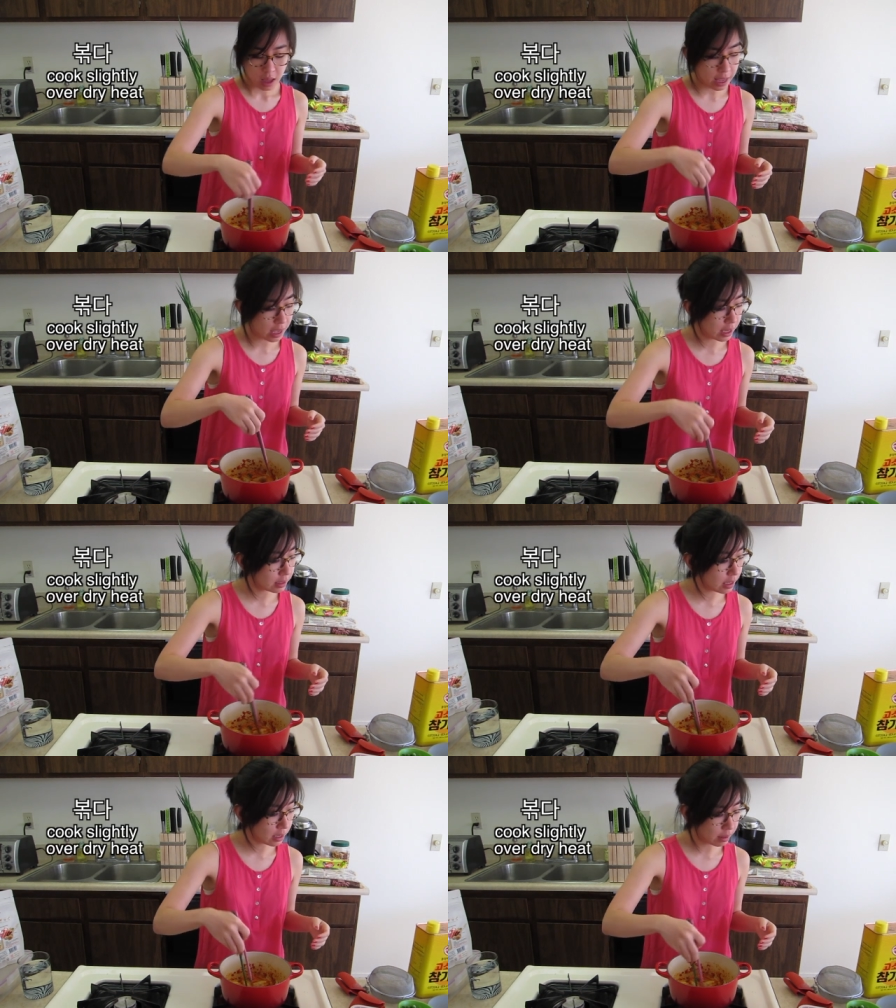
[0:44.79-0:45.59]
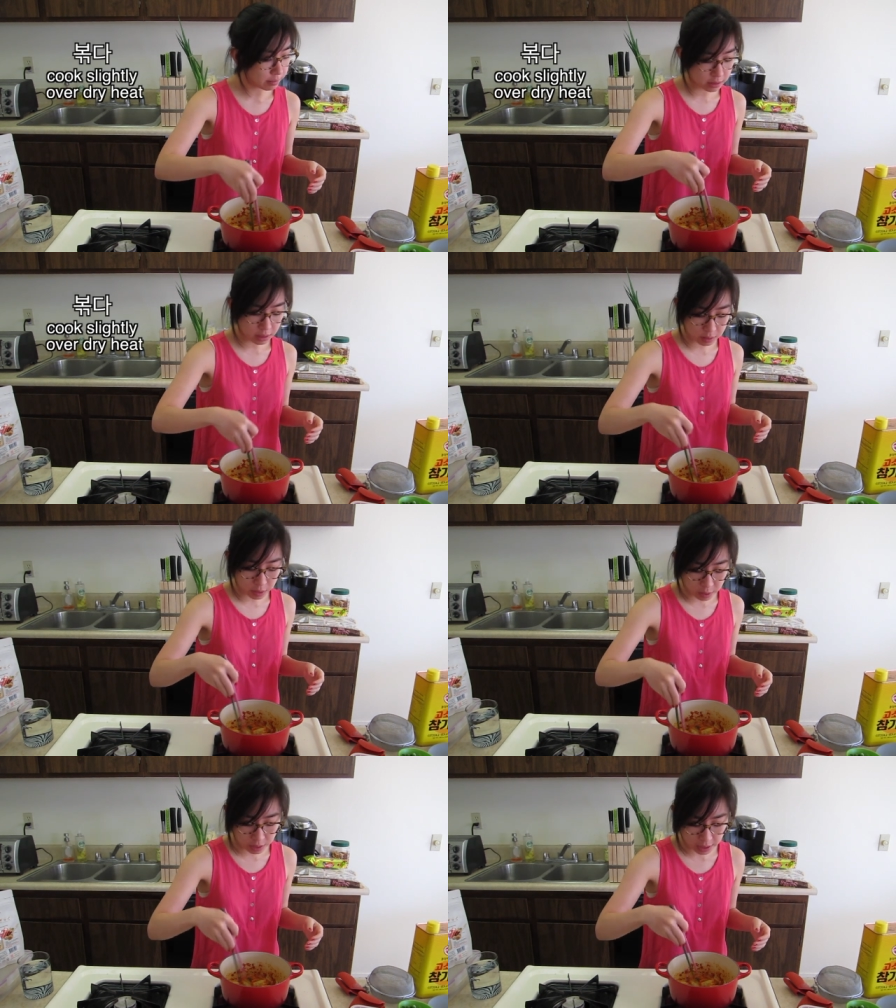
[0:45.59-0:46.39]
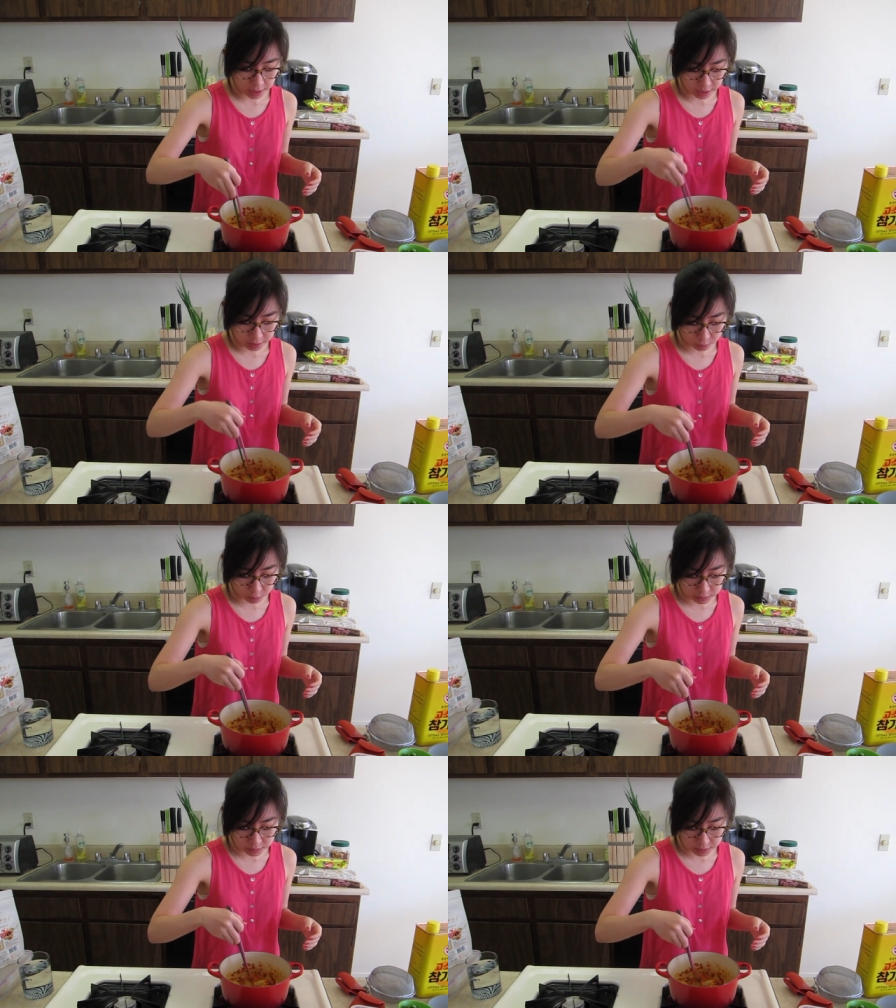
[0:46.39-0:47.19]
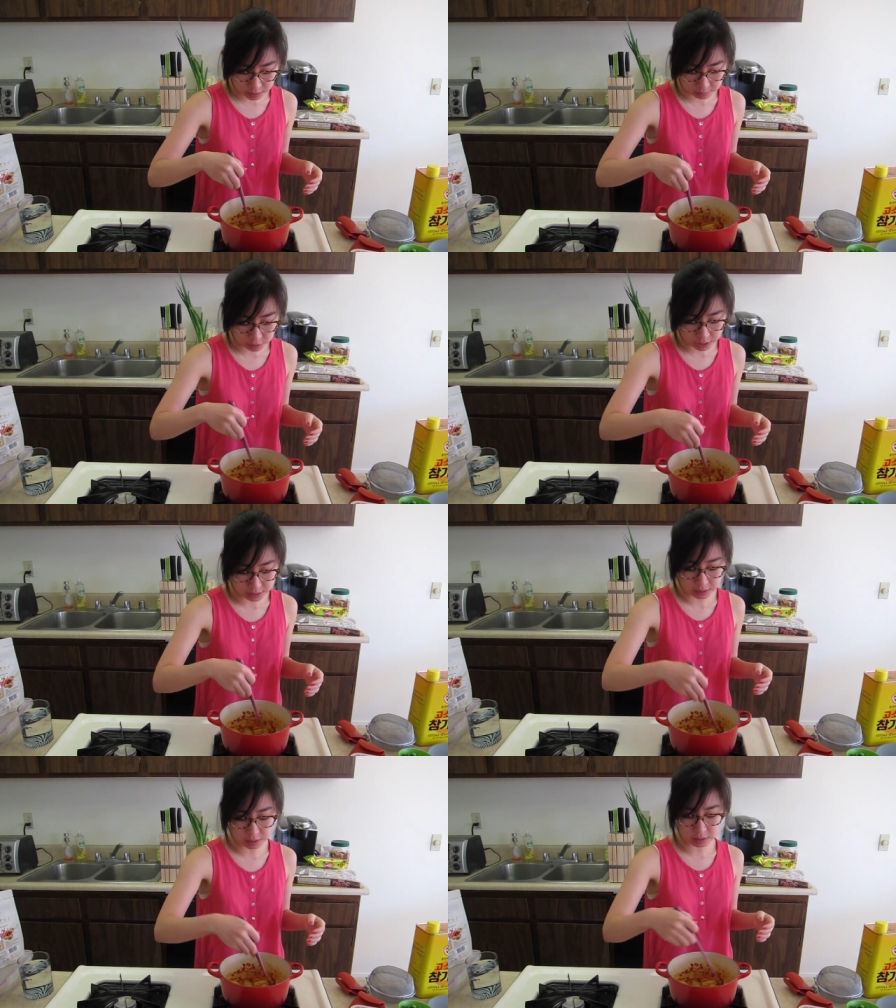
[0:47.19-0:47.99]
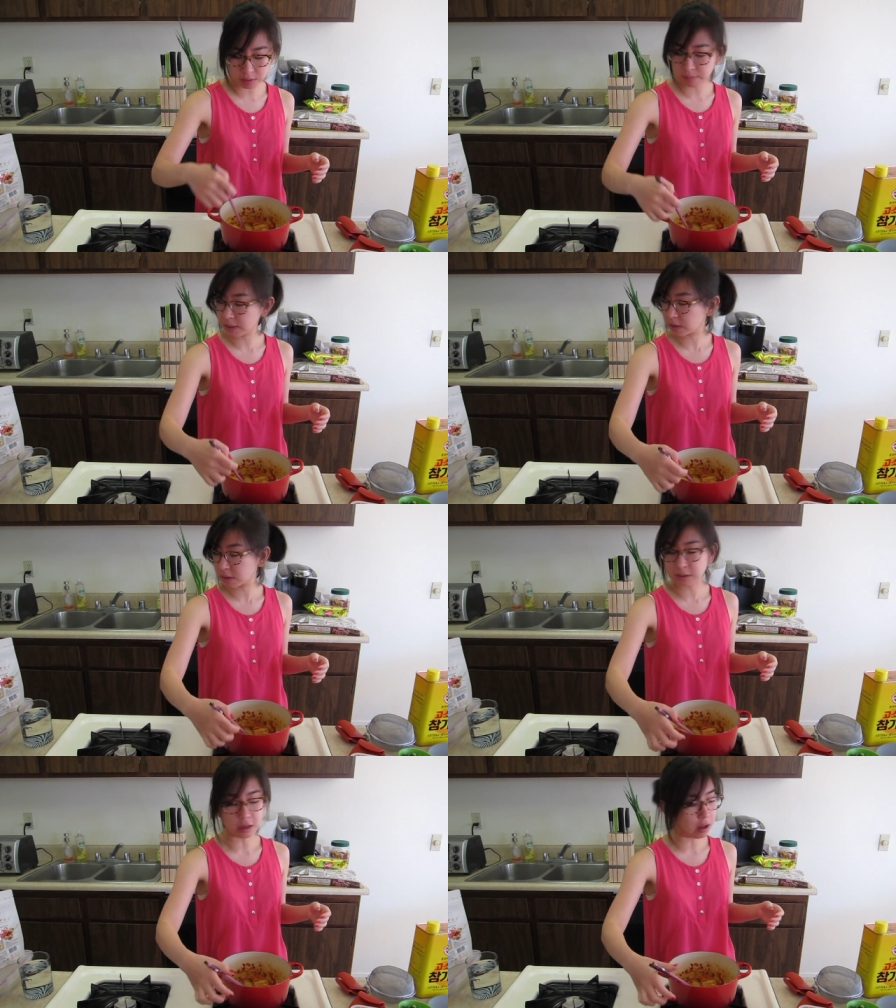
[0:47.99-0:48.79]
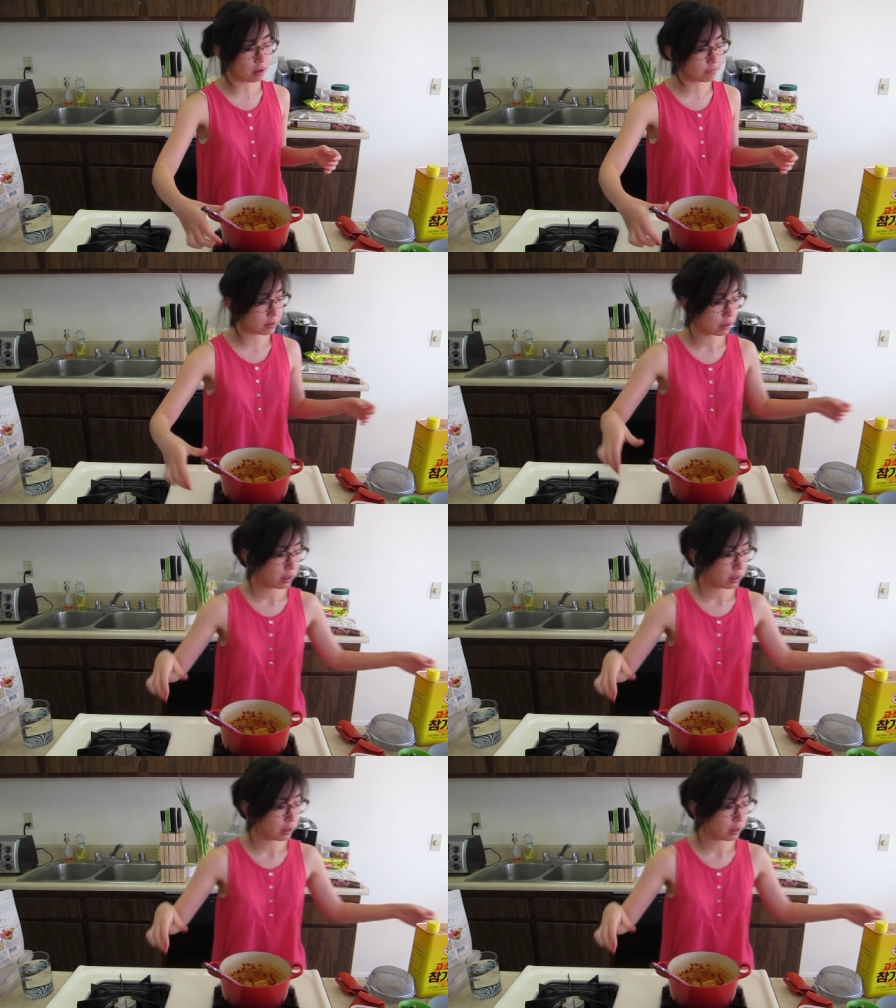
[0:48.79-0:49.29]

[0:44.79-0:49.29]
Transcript: And then I'm gonna go ahead, once the kimchi gets a little bit soft,